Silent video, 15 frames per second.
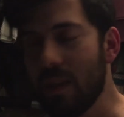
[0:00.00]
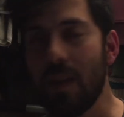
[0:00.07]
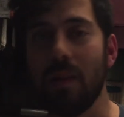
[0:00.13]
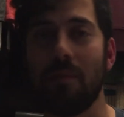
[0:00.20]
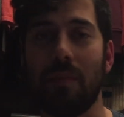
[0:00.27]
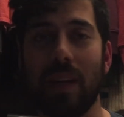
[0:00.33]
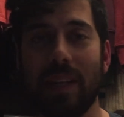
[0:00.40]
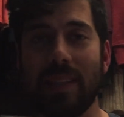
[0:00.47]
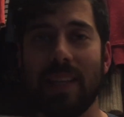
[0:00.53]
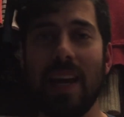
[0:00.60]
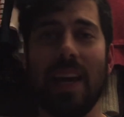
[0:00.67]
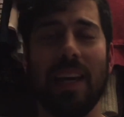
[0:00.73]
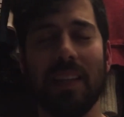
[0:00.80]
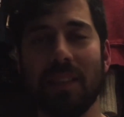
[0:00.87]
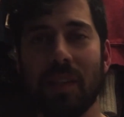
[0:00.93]
But it
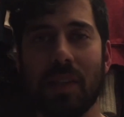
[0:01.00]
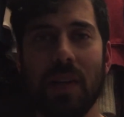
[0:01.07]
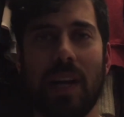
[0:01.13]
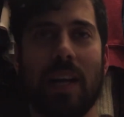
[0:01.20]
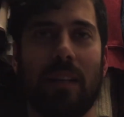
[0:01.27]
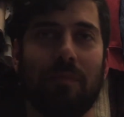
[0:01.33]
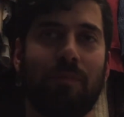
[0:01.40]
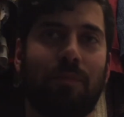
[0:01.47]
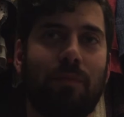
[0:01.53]
tastes great.